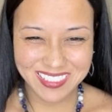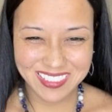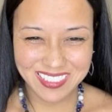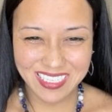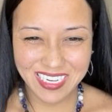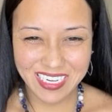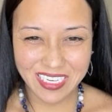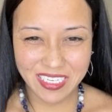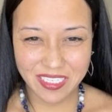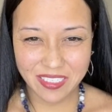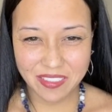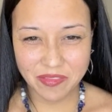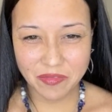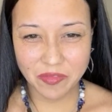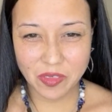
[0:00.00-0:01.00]
Hey,
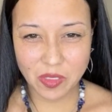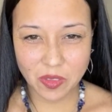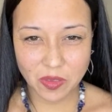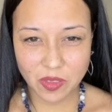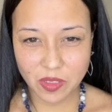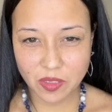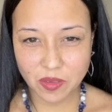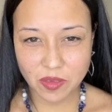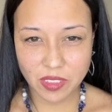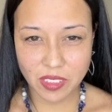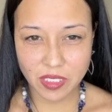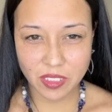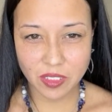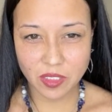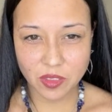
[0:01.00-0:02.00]
Inferno. How
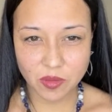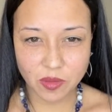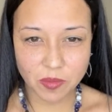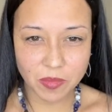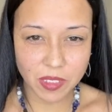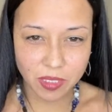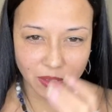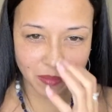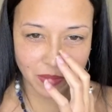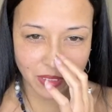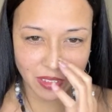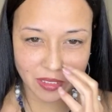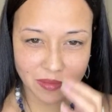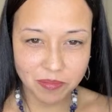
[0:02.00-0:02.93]
you doing, baby?